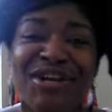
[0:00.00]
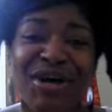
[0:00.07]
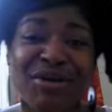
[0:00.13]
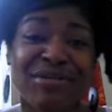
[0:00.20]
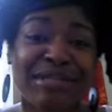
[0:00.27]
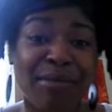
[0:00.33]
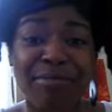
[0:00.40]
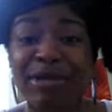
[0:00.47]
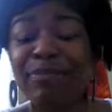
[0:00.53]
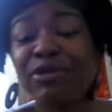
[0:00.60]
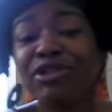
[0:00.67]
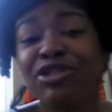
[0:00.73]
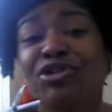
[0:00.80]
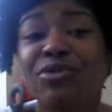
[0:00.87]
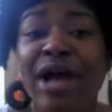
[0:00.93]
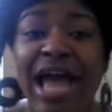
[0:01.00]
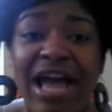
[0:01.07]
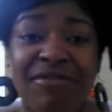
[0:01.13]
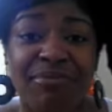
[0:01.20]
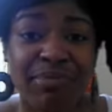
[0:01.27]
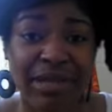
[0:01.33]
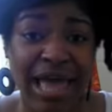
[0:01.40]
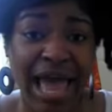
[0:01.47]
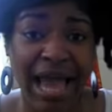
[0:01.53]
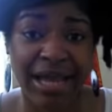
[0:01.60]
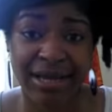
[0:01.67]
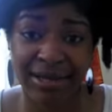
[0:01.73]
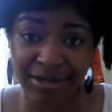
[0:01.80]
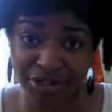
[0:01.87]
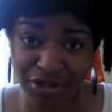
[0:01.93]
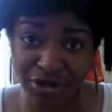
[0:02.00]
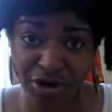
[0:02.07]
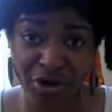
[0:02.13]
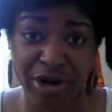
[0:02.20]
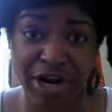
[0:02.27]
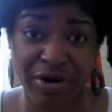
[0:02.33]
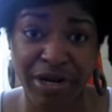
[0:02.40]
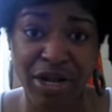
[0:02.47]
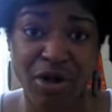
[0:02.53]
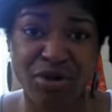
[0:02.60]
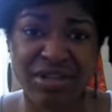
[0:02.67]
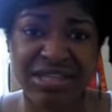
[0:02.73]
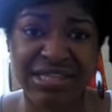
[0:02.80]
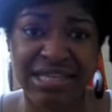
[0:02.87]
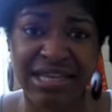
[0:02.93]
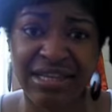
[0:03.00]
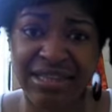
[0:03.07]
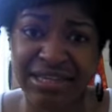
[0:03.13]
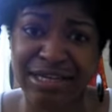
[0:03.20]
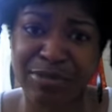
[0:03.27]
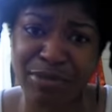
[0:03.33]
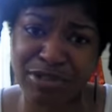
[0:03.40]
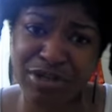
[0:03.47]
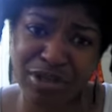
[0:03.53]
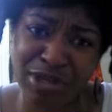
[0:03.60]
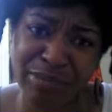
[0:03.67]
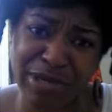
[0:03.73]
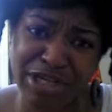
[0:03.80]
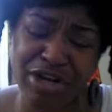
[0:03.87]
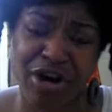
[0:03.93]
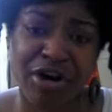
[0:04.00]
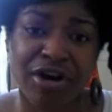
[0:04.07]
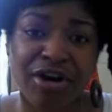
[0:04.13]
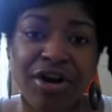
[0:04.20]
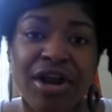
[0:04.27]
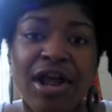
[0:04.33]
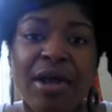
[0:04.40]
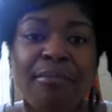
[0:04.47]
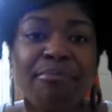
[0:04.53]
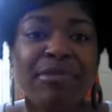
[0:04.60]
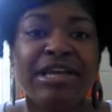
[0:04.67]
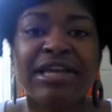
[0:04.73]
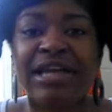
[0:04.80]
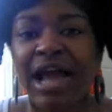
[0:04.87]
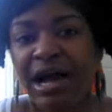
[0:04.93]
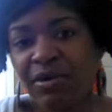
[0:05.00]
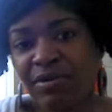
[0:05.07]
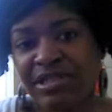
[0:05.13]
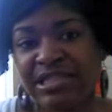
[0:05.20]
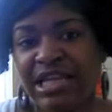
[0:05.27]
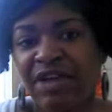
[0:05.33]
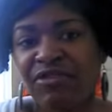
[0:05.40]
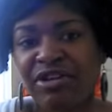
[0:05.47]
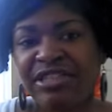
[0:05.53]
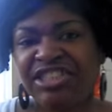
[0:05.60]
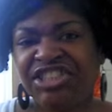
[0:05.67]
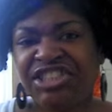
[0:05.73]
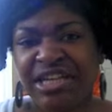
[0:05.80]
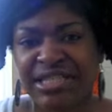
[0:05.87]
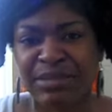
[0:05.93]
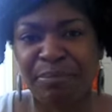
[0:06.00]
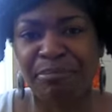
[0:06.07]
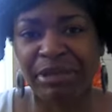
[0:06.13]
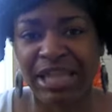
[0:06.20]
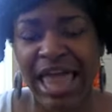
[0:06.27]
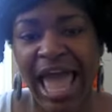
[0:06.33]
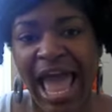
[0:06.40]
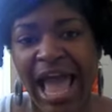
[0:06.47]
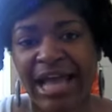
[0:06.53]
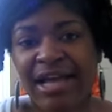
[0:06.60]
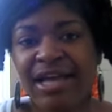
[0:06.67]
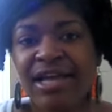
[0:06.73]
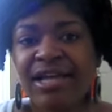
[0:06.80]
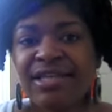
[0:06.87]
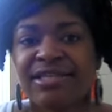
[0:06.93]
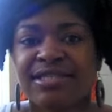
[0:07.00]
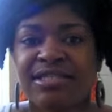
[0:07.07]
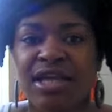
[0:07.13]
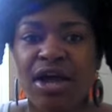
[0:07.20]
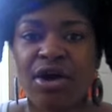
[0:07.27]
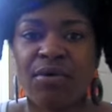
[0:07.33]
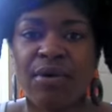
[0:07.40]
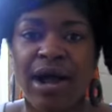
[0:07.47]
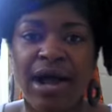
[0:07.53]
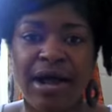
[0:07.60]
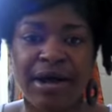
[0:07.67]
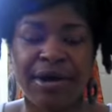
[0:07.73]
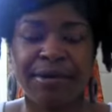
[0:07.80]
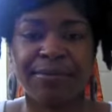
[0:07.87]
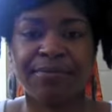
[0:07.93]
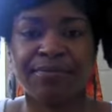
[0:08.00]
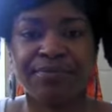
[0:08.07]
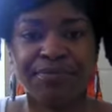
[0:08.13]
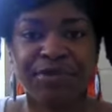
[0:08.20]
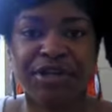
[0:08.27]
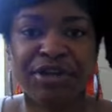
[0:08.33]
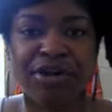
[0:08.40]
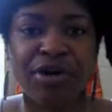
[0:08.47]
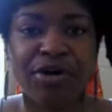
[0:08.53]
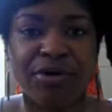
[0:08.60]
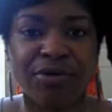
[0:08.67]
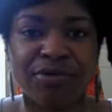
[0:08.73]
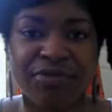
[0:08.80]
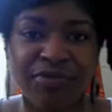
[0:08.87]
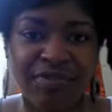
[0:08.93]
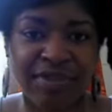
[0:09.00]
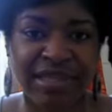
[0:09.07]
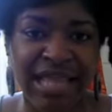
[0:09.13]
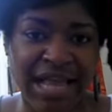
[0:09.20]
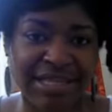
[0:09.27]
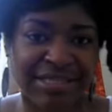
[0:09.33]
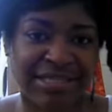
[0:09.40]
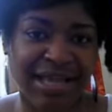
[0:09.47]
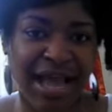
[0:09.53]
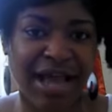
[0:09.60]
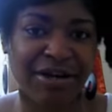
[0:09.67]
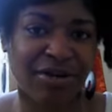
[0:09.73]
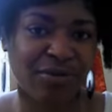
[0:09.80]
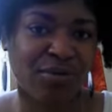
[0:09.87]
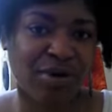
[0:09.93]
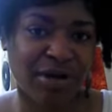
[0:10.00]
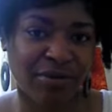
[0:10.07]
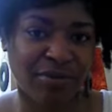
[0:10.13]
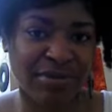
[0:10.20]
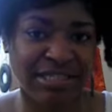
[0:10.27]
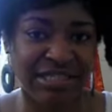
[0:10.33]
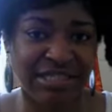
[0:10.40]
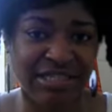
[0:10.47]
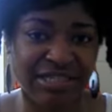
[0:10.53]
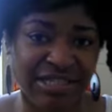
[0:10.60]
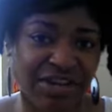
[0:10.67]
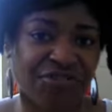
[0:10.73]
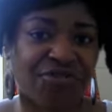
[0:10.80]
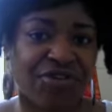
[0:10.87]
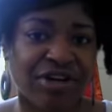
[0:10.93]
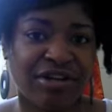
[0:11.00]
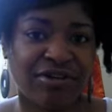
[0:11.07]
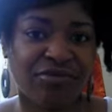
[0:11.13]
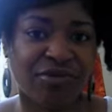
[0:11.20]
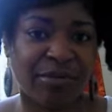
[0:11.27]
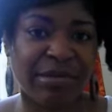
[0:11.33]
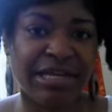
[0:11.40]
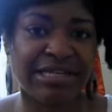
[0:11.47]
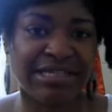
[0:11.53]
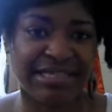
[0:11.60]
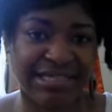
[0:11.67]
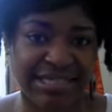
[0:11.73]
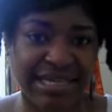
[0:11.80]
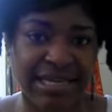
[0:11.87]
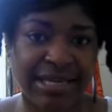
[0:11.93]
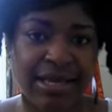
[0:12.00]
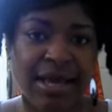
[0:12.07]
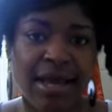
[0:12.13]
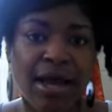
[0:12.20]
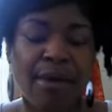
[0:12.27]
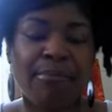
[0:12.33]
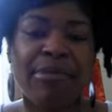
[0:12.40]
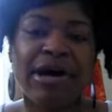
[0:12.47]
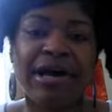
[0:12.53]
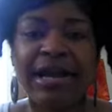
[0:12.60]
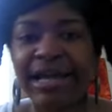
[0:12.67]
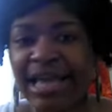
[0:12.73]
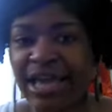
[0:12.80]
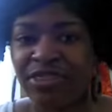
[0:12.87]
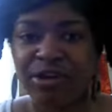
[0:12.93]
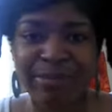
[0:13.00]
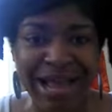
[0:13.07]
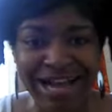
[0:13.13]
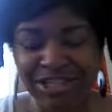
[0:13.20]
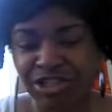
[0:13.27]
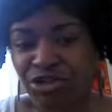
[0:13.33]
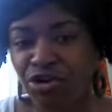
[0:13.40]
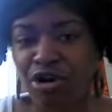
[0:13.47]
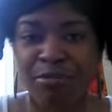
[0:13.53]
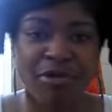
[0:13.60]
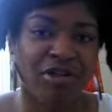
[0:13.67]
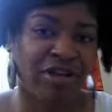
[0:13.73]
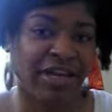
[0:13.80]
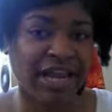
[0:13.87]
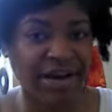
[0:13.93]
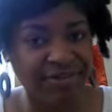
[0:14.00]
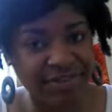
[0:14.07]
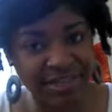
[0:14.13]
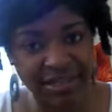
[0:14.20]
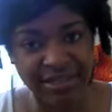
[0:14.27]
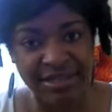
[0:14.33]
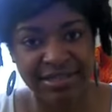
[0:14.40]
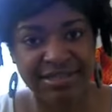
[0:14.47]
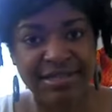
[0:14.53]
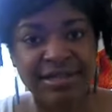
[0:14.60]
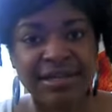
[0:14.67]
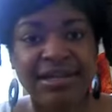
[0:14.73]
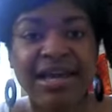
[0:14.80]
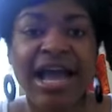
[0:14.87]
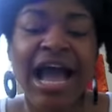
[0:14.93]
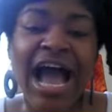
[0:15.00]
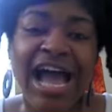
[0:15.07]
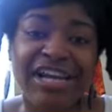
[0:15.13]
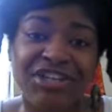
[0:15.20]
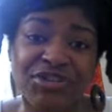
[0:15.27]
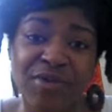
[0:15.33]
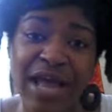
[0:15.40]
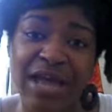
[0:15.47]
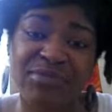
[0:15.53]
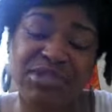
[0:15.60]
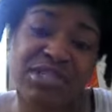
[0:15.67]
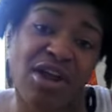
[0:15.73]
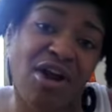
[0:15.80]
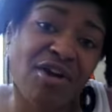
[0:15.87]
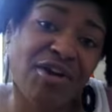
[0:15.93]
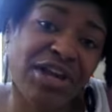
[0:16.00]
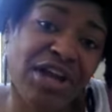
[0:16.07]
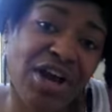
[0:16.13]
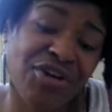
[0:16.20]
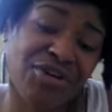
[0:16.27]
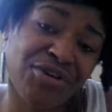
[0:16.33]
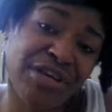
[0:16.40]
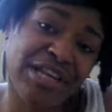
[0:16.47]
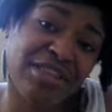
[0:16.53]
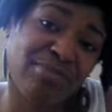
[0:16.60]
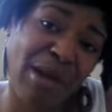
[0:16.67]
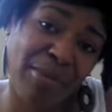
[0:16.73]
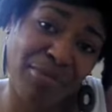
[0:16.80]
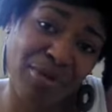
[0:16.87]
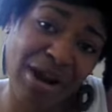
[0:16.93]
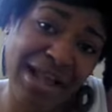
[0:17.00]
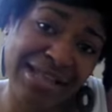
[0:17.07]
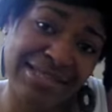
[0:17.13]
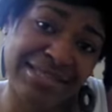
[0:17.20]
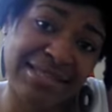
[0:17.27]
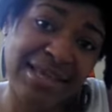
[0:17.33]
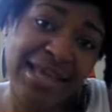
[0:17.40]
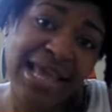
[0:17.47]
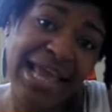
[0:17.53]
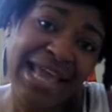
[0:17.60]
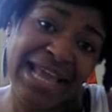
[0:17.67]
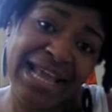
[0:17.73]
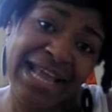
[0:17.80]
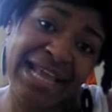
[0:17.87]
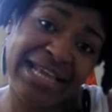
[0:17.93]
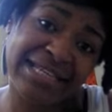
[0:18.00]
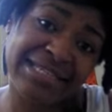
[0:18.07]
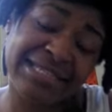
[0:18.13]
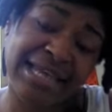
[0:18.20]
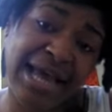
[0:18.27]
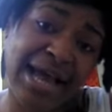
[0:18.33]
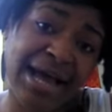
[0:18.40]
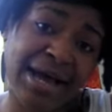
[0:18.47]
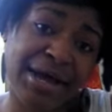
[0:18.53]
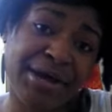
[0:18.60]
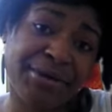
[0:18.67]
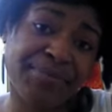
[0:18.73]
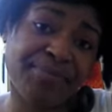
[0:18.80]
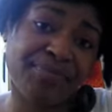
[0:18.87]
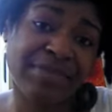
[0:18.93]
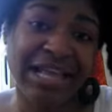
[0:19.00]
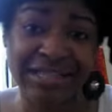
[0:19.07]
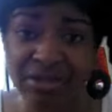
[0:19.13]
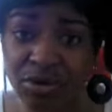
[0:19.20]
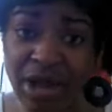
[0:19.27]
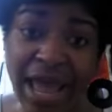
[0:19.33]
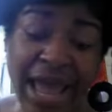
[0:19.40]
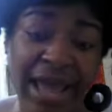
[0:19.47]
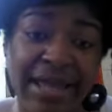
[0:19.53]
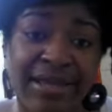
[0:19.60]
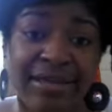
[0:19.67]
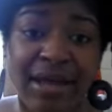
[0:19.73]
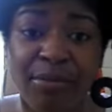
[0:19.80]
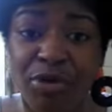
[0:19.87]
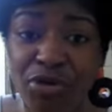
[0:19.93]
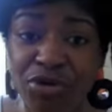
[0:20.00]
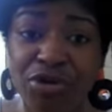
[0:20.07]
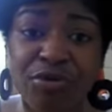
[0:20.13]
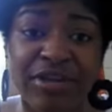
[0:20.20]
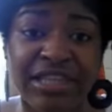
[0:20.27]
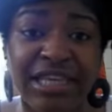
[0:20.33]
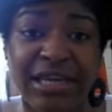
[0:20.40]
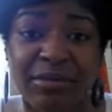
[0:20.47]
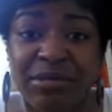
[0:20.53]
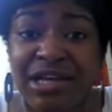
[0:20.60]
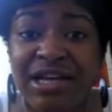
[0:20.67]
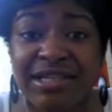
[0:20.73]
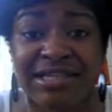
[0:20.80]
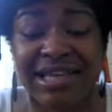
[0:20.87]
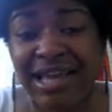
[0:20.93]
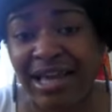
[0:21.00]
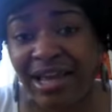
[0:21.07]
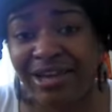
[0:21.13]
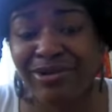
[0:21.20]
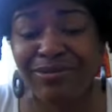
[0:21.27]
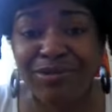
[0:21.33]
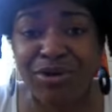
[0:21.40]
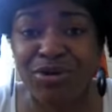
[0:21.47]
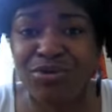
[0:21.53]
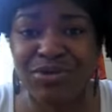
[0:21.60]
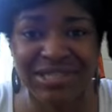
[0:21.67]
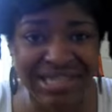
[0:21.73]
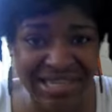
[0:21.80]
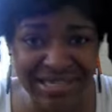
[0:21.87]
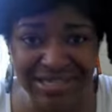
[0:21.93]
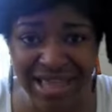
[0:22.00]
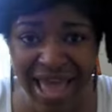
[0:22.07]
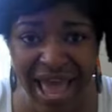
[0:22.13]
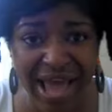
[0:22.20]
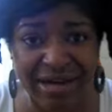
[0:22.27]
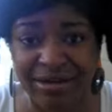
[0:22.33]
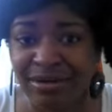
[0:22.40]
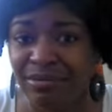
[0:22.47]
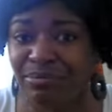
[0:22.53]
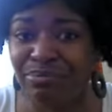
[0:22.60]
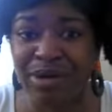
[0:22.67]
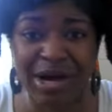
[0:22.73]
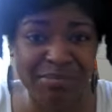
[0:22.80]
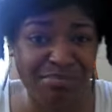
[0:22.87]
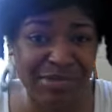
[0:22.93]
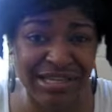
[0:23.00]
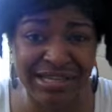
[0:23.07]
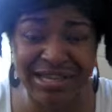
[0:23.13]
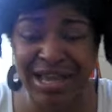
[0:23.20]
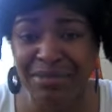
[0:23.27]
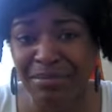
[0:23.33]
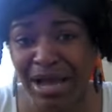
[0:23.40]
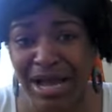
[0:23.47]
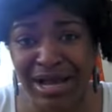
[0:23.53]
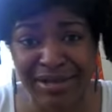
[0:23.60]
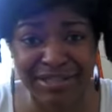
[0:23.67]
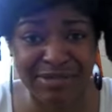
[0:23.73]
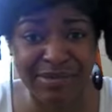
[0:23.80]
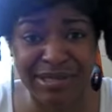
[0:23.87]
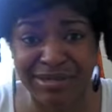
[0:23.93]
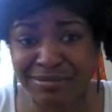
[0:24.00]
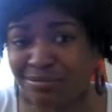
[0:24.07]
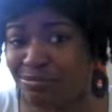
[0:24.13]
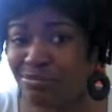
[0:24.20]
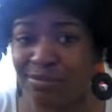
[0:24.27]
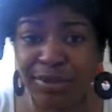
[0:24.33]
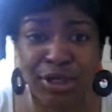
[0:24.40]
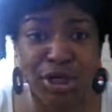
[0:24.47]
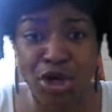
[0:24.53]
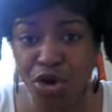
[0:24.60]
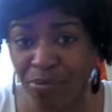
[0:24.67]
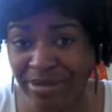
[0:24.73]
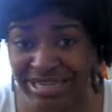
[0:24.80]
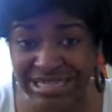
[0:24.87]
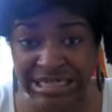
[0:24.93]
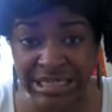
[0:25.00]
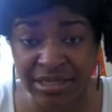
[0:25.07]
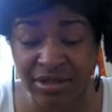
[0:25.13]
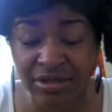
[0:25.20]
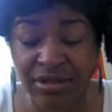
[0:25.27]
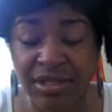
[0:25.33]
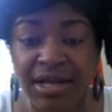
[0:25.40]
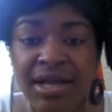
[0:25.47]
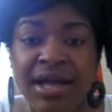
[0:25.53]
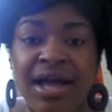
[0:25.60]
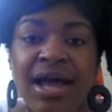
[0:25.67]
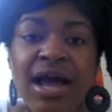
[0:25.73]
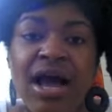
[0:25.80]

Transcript: you know, some people do have black, you know, areolas and the nipples are a little bit darker. Me, I was never just black. So, um, you know, that's kind of what was different for me to see. But again, they're back to normal and everything looks good. I do have scarring underneath my breast and um, that's okay. I'm cool with it because again, who sees that but me and my husband? No big deal.